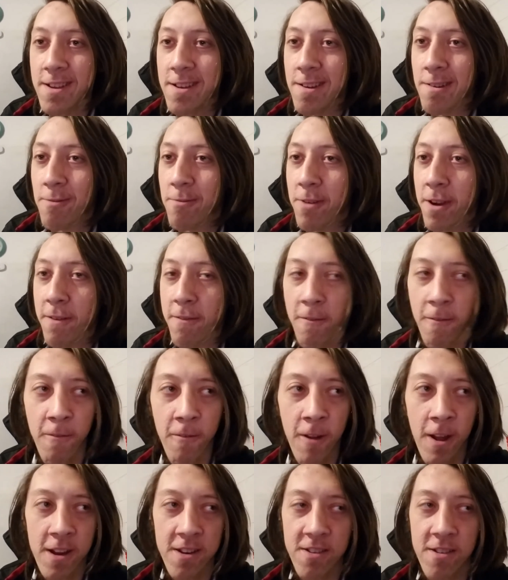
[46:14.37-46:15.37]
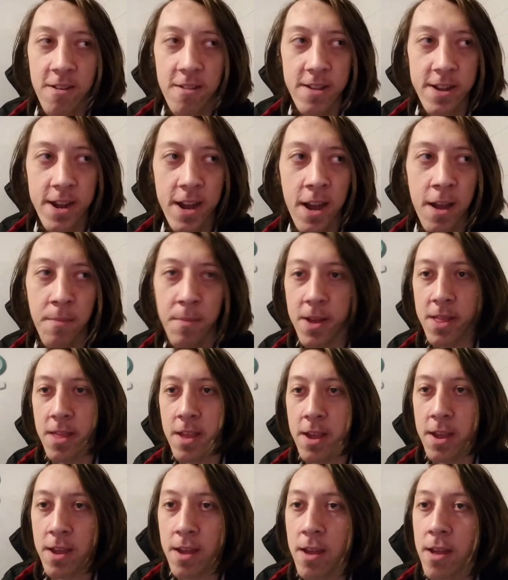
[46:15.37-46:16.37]
whatever fraction of the time. And
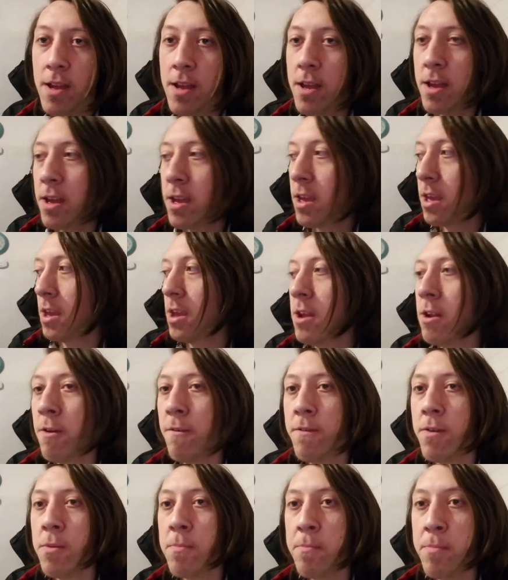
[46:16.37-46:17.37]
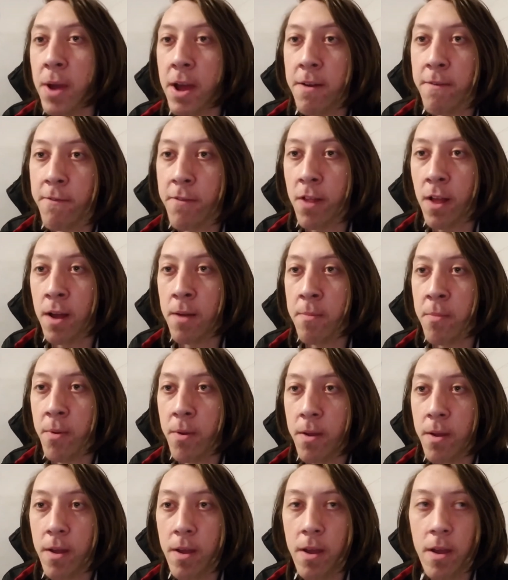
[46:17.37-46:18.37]
like, if you bet flop
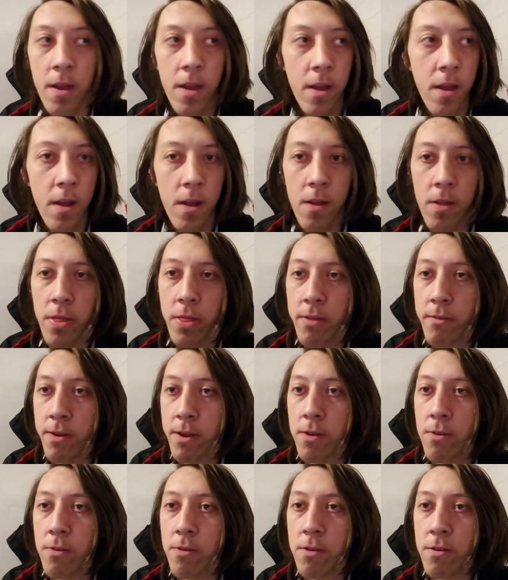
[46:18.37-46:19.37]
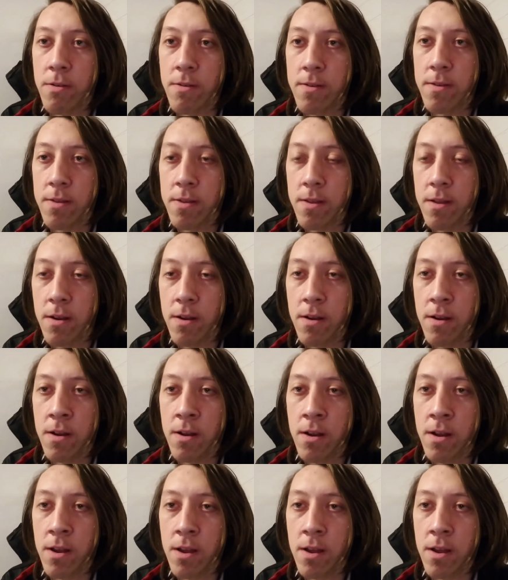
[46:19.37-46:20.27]
3/4 turn,